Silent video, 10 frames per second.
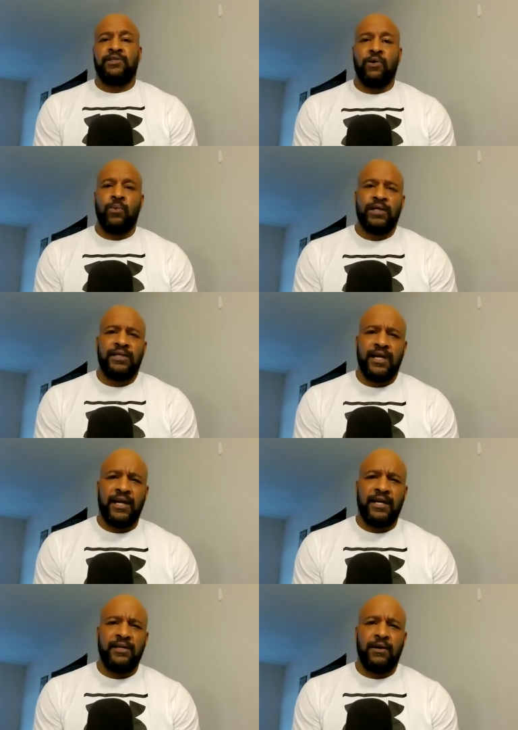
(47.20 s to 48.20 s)
So one
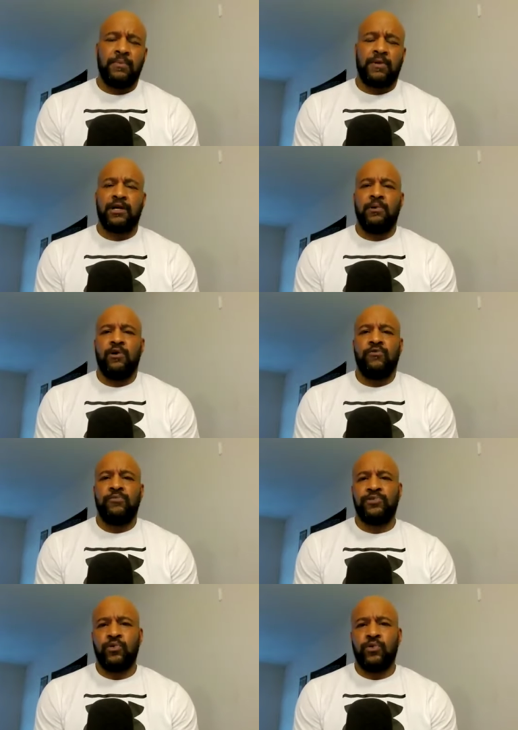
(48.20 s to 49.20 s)
day, you know, I'm coming home
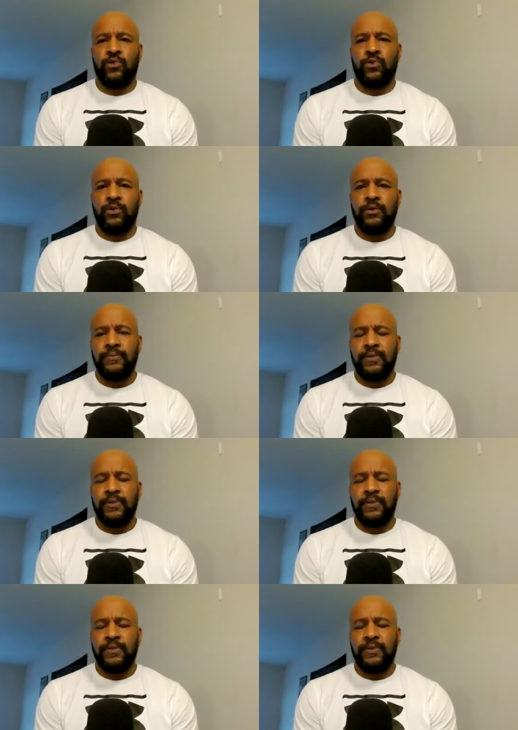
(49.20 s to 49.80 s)
from school,